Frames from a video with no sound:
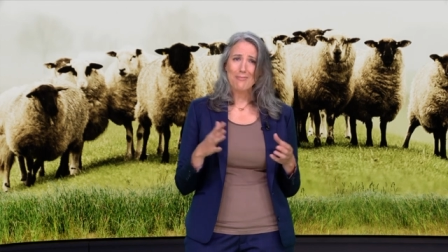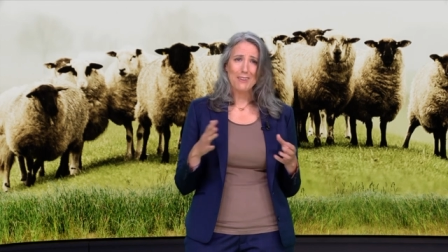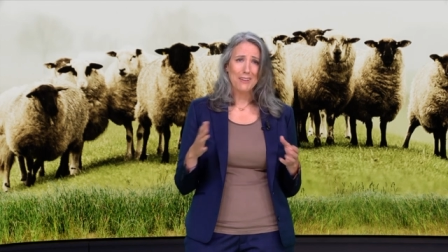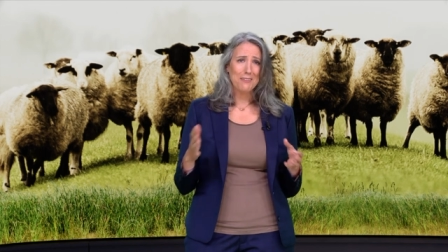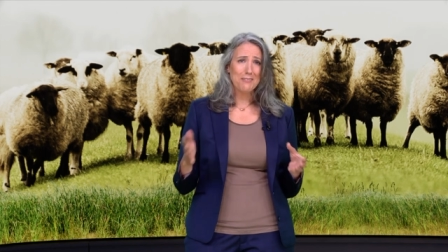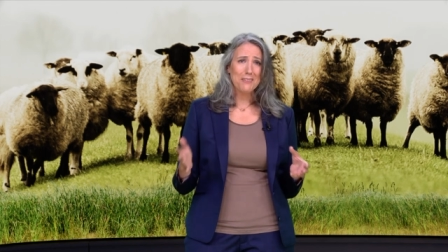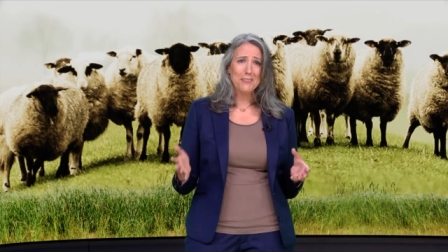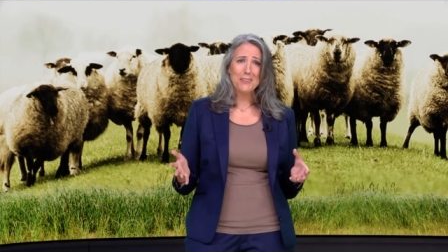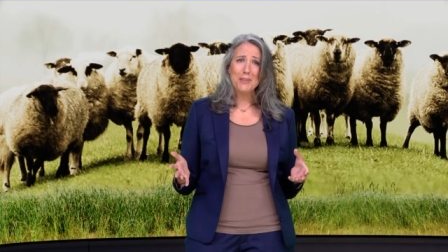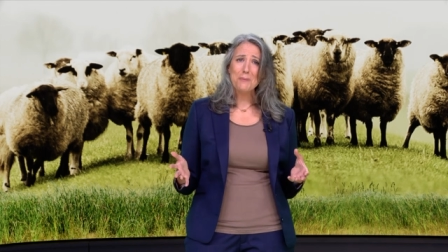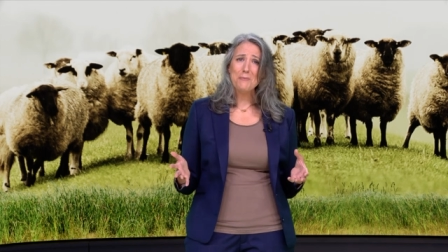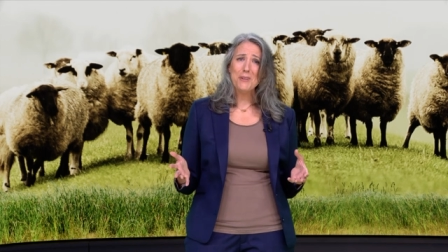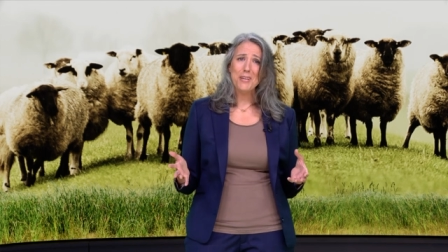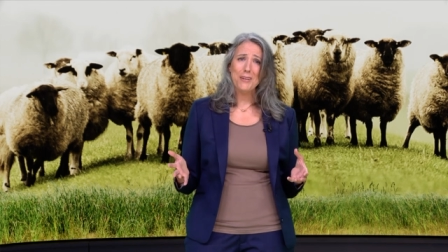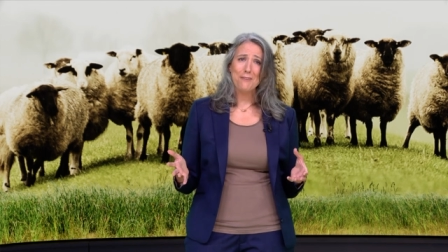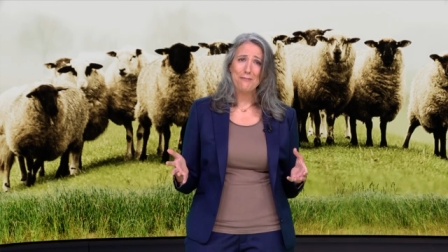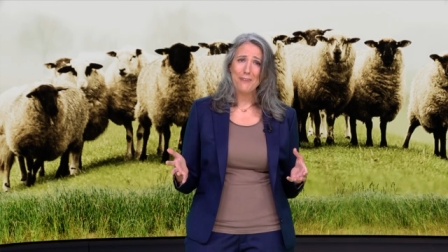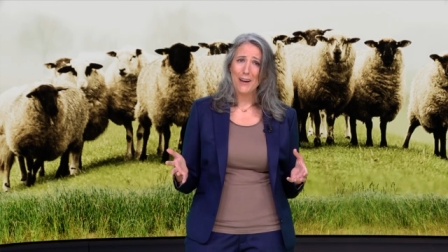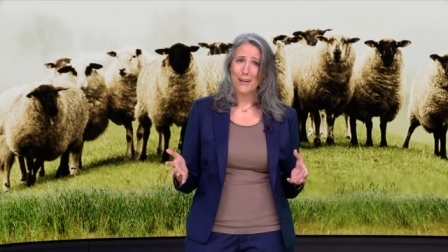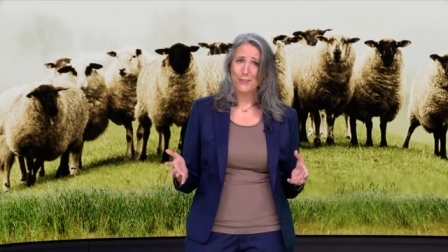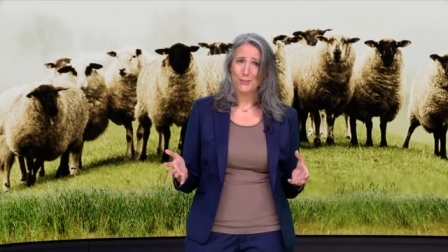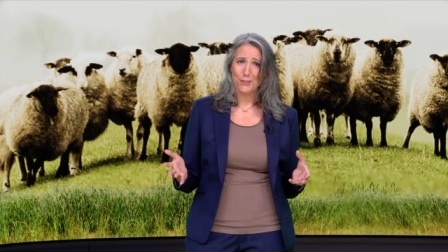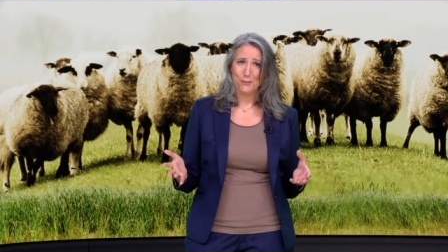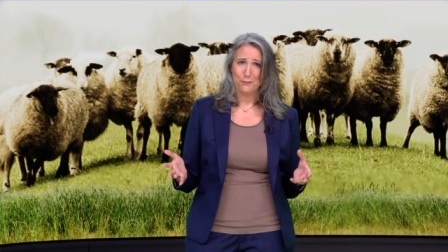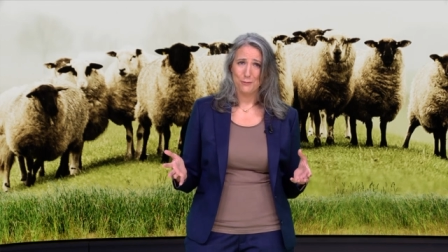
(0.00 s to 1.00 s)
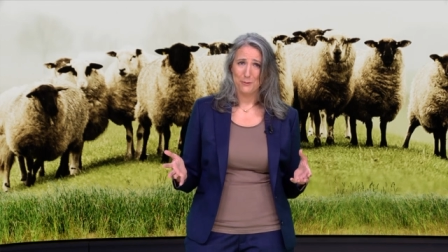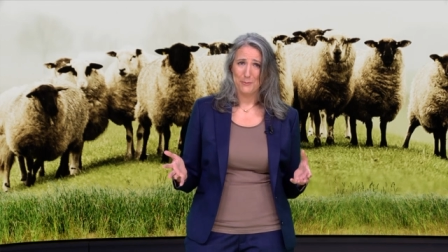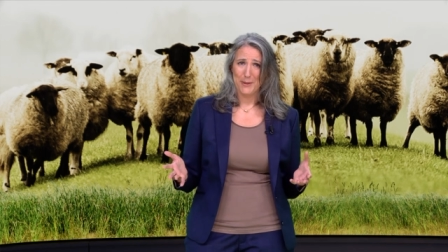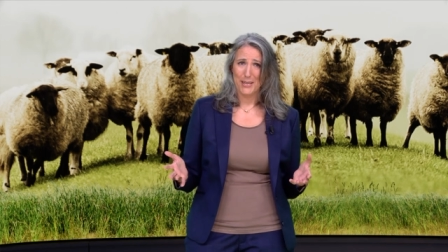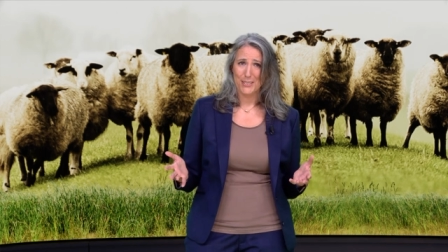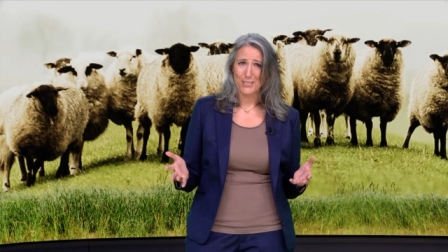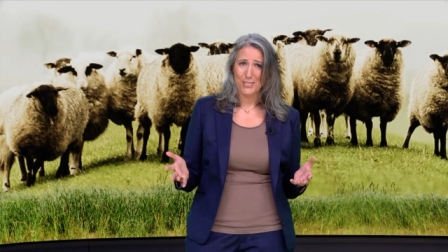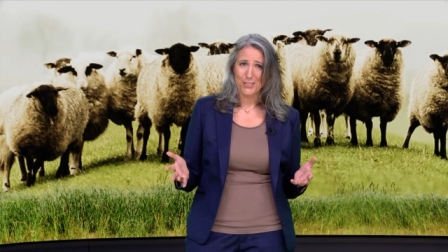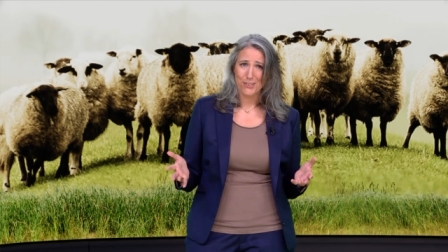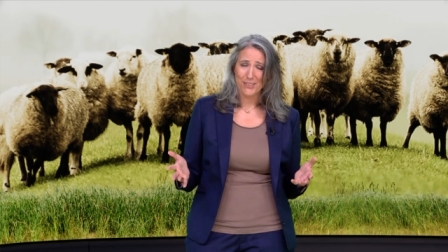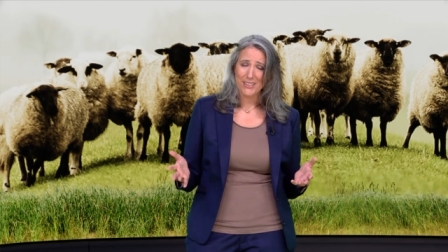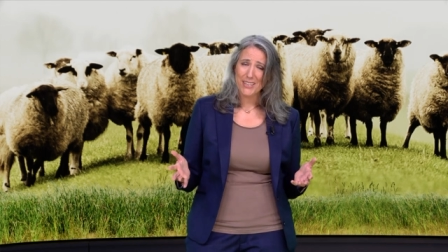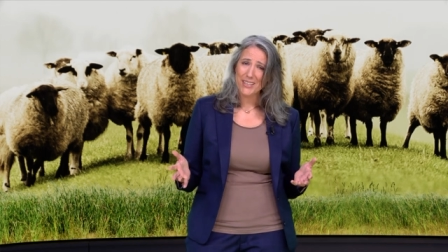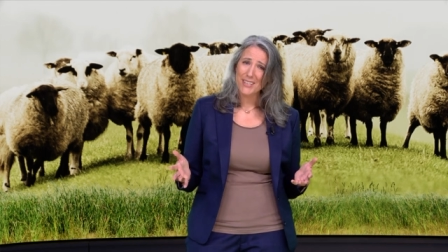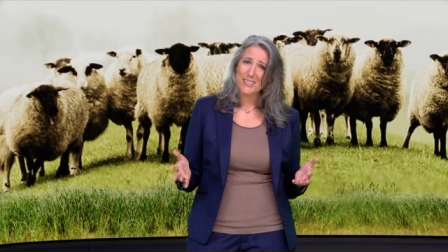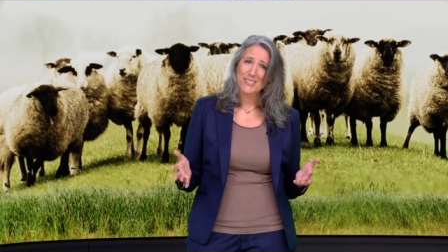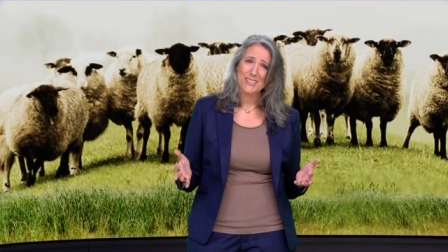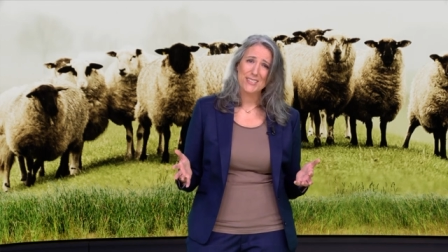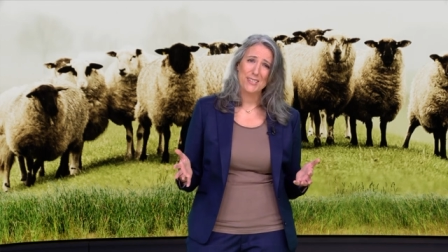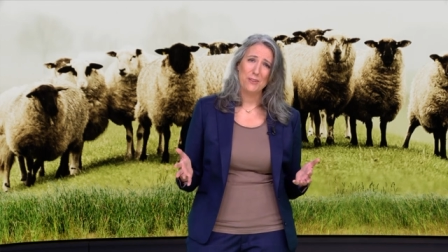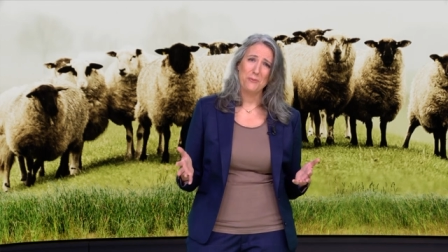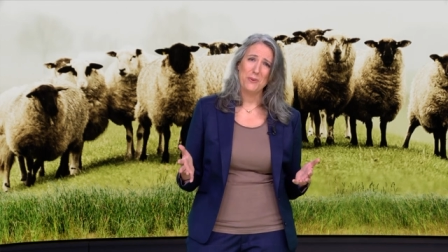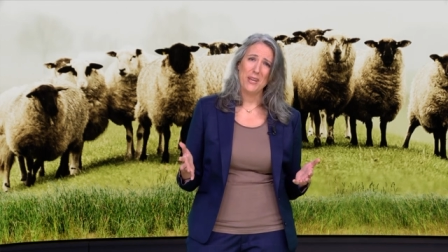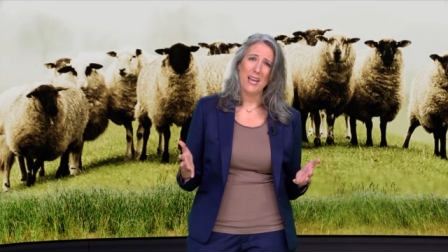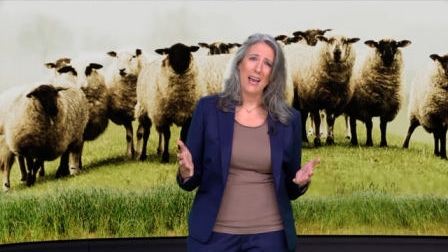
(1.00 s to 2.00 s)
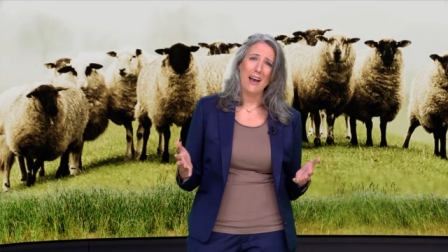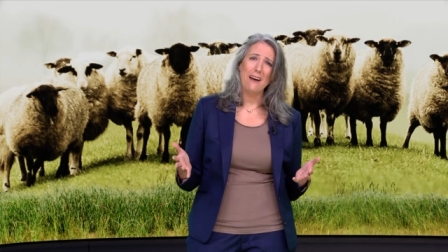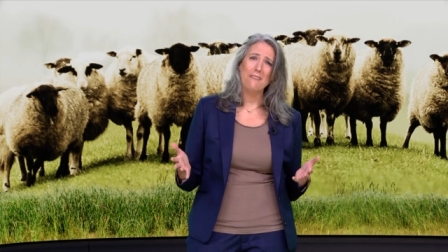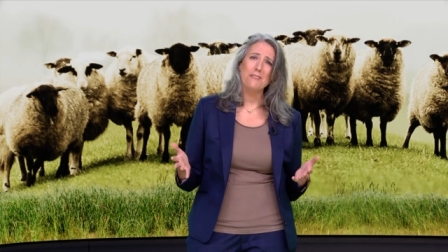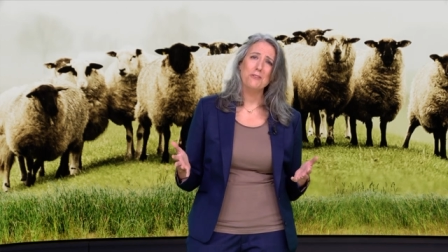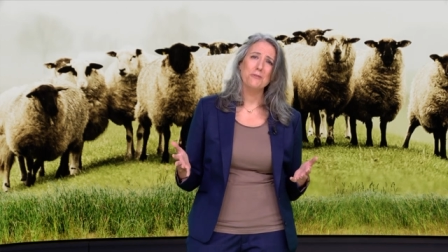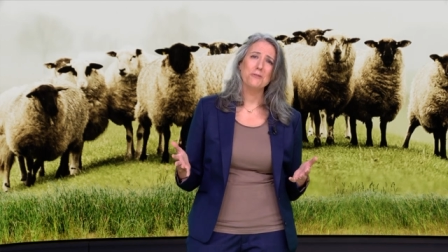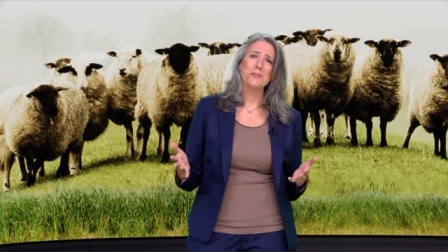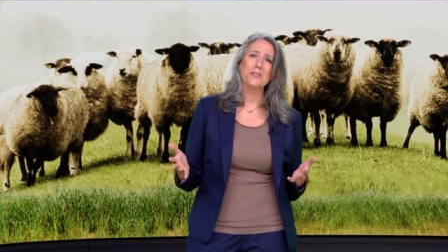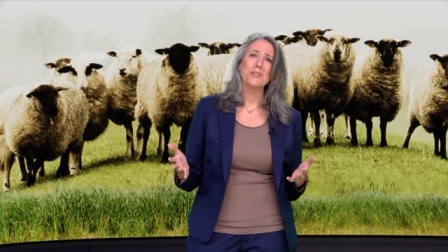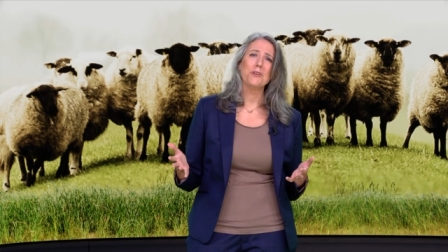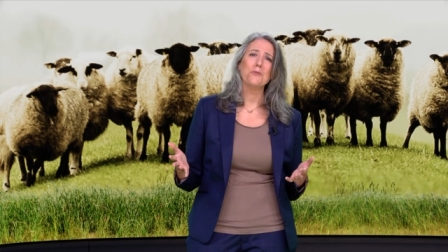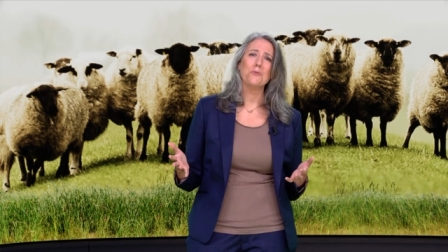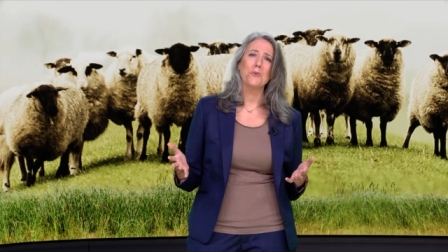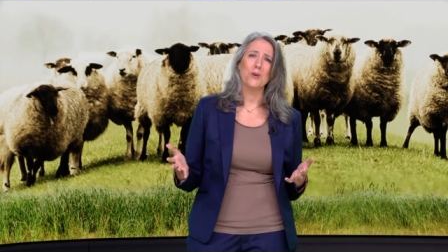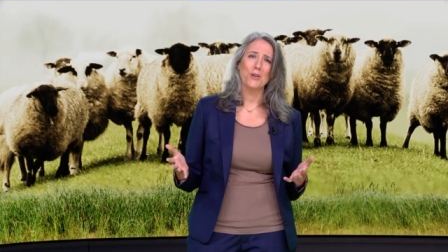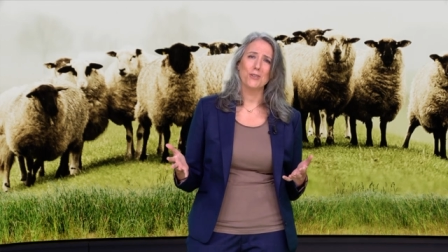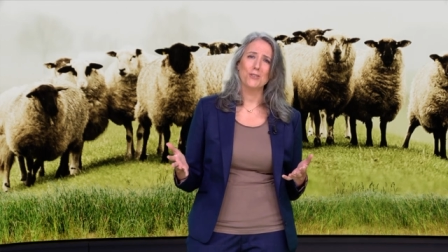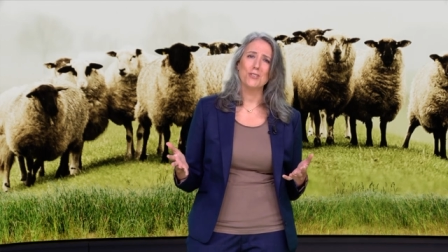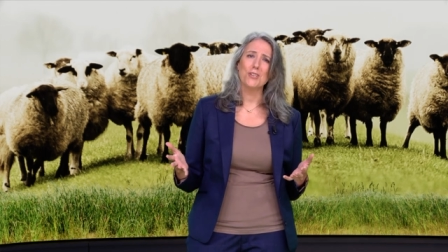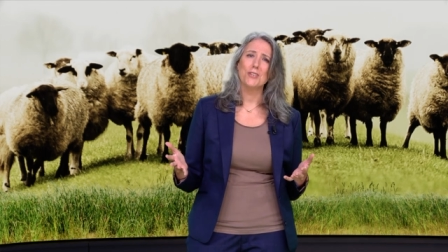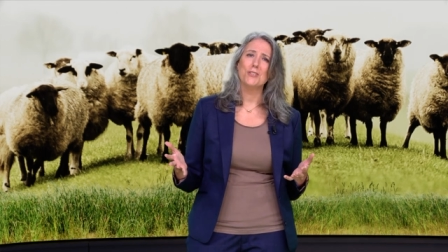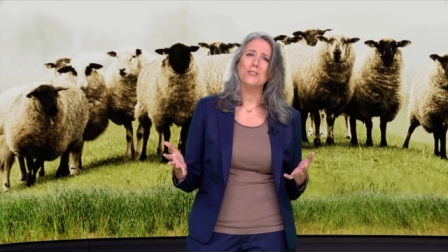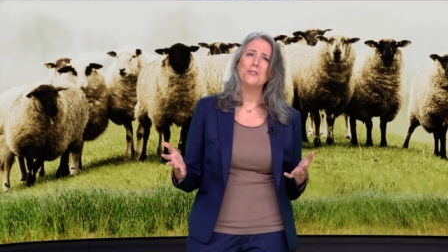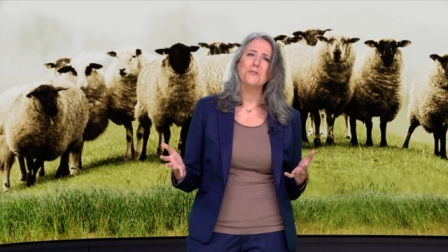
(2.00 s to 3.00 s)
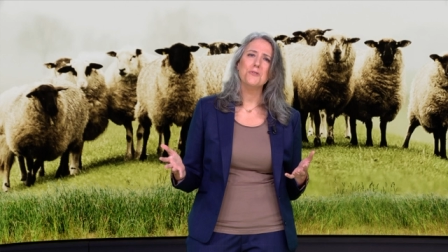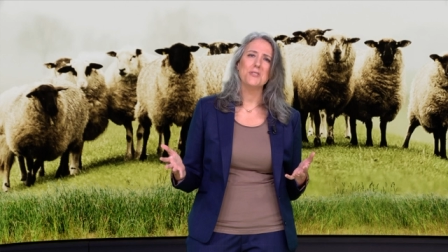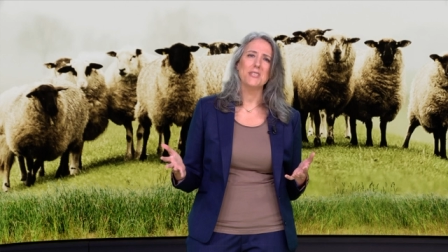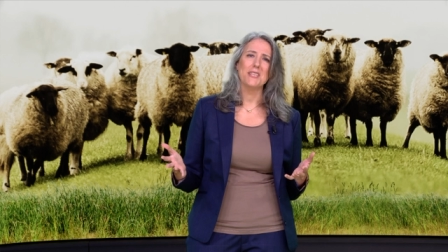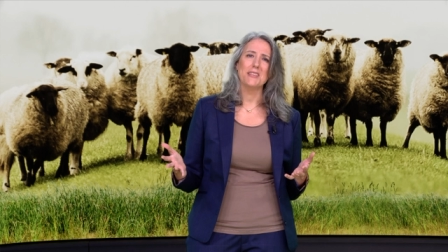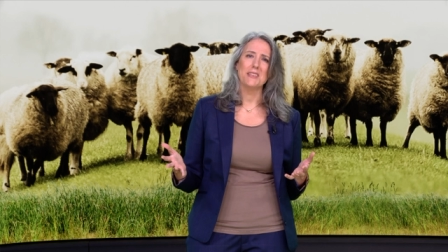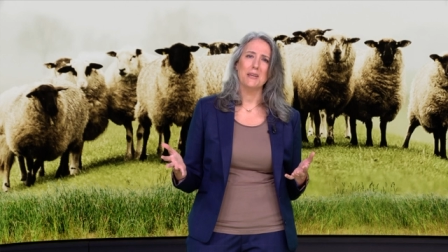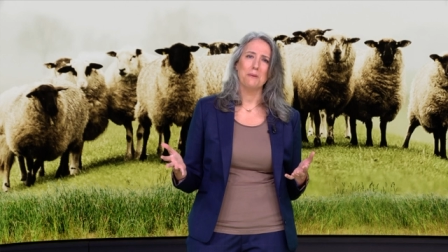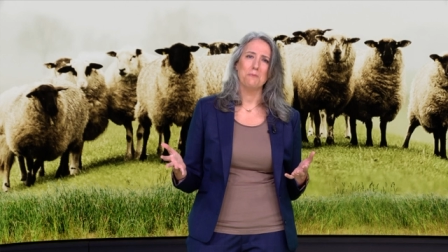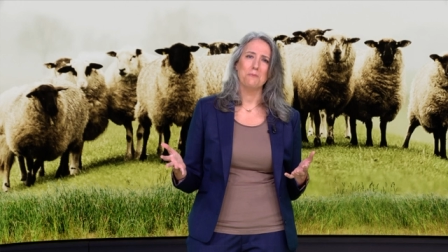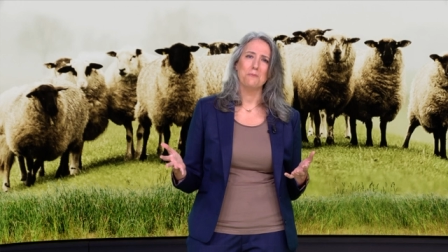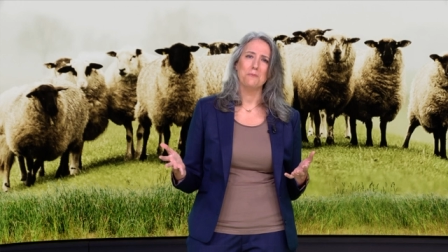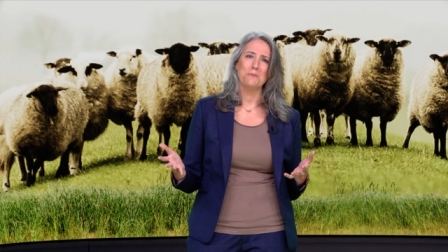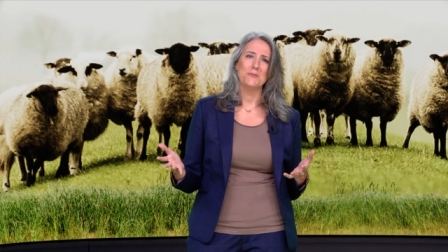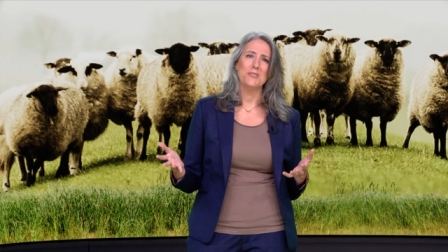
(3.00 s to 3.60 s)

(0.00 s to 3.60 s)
The limiting factor for bacteria is that we haven't really worked on using them